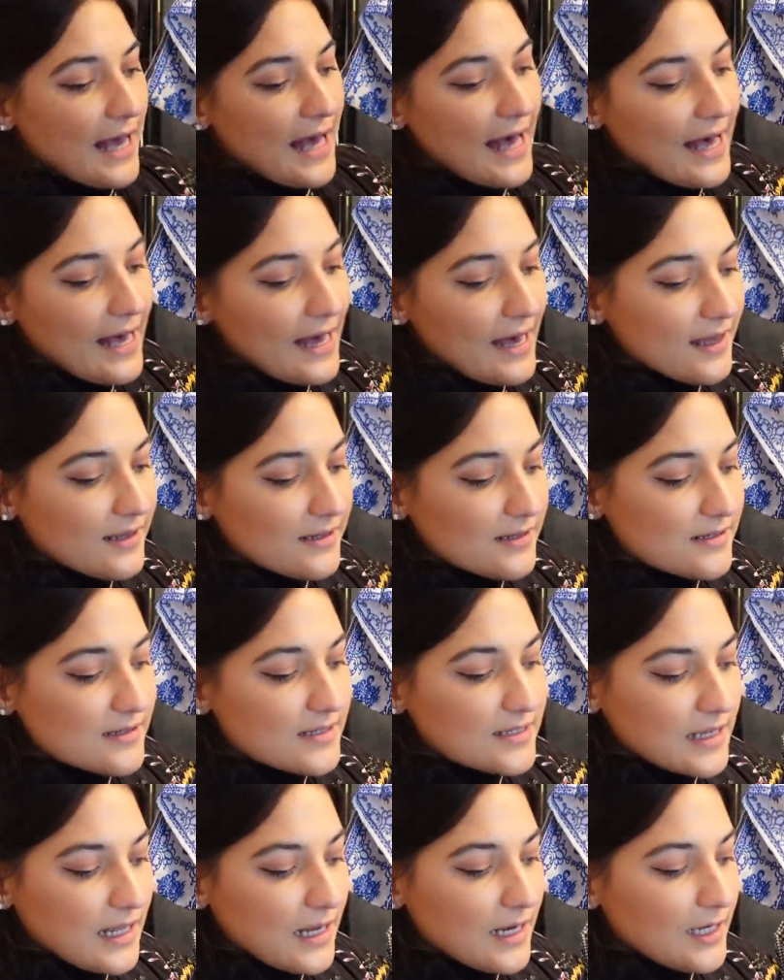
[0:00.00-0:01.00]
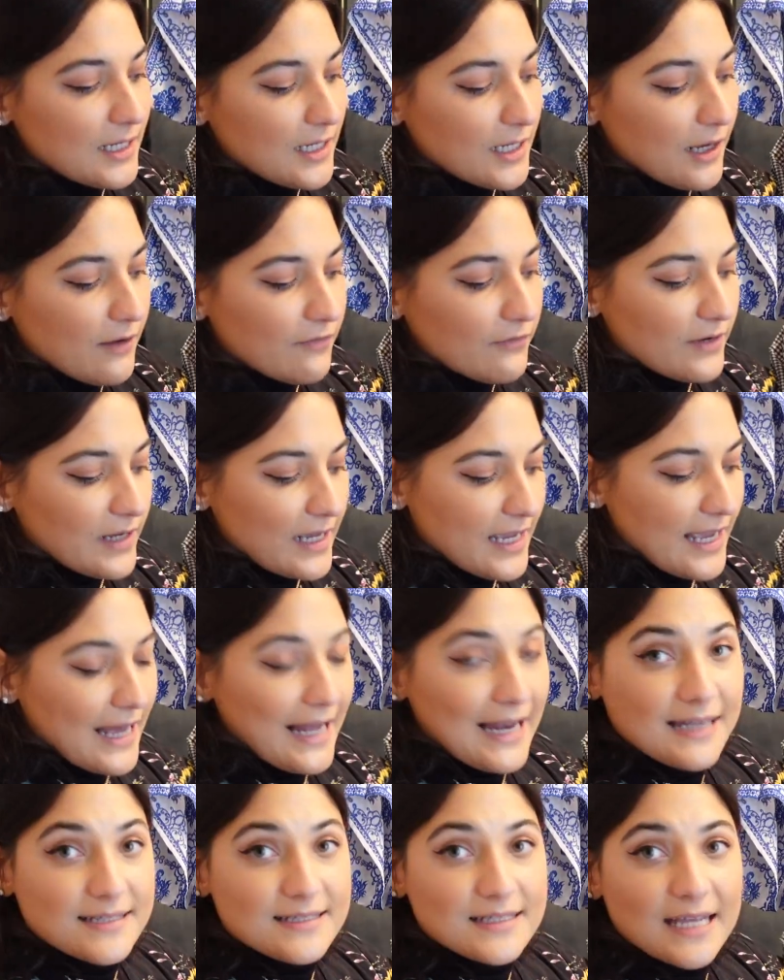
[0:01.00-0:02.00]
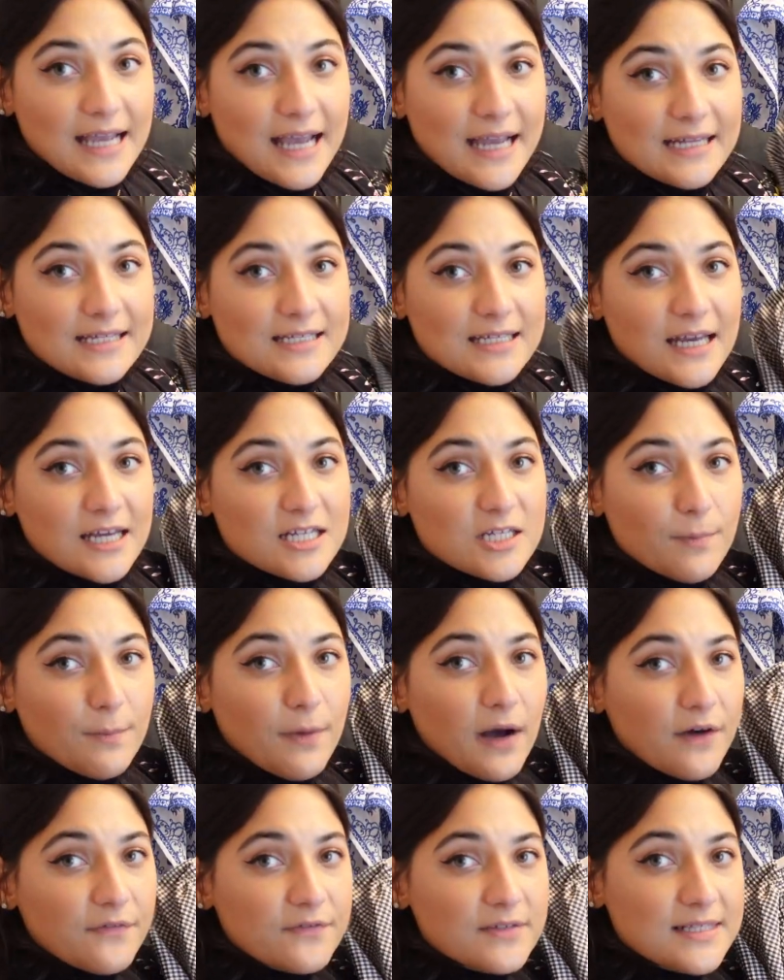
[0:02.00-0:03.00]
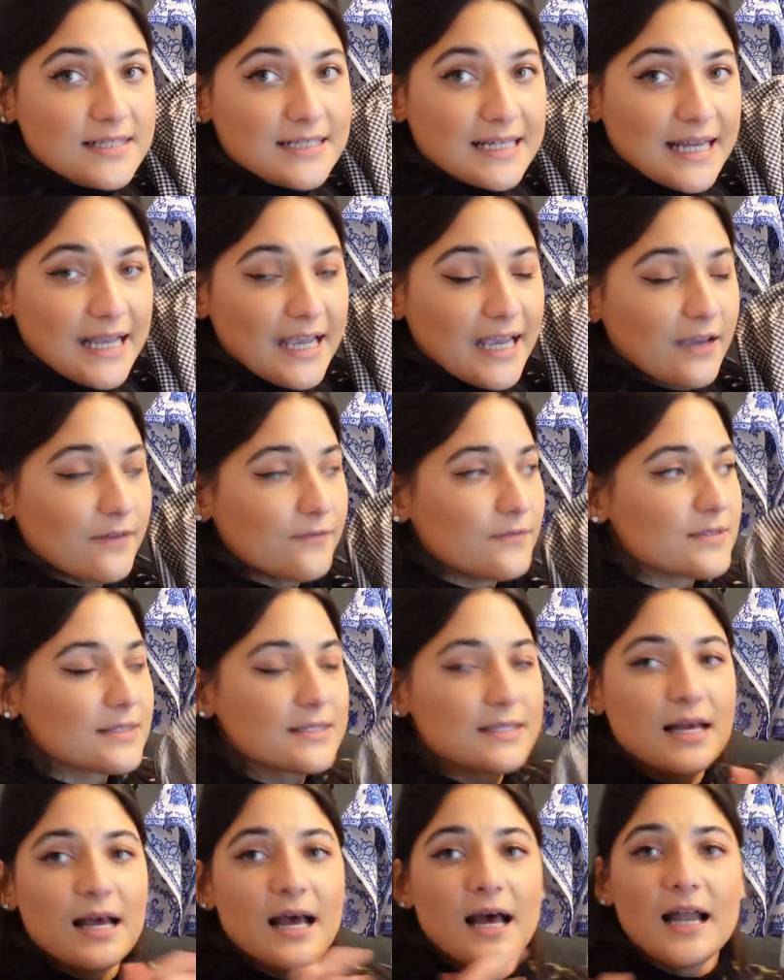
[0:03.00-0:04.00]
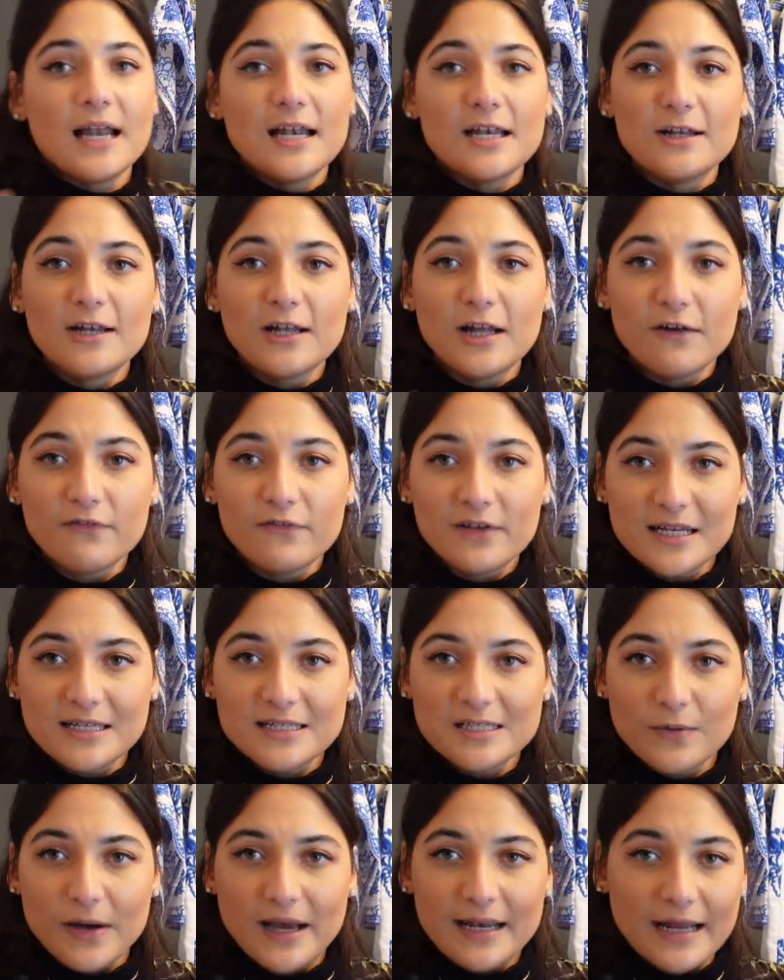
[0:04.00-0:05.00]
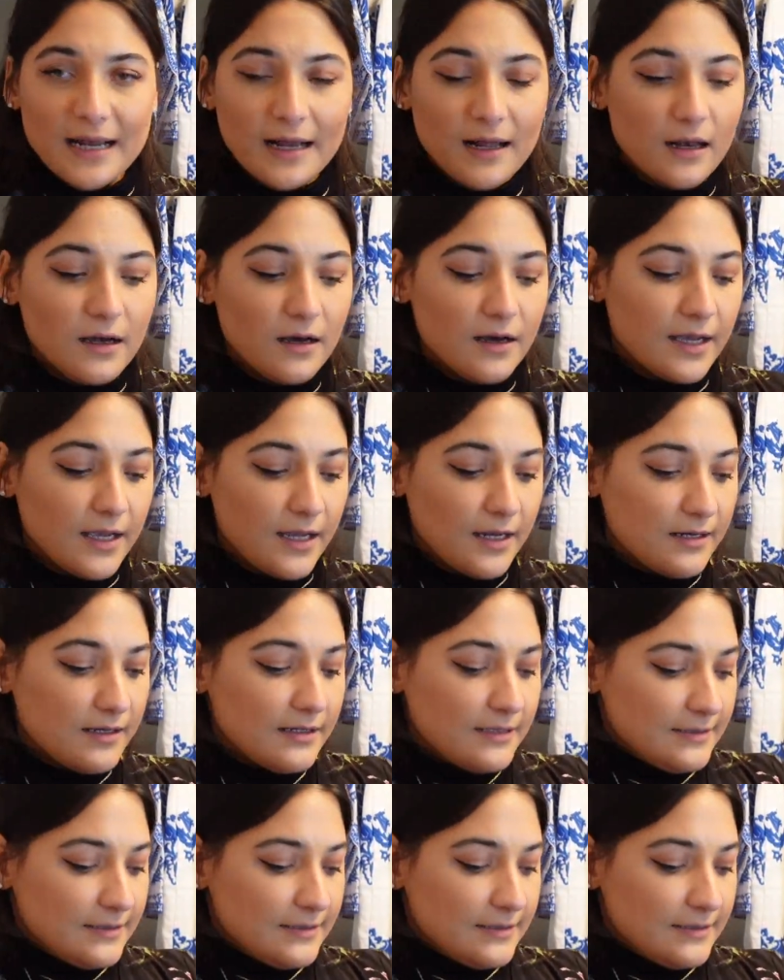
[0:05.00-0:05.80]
and lovely elasticated puff sleeves, lovely square neckline,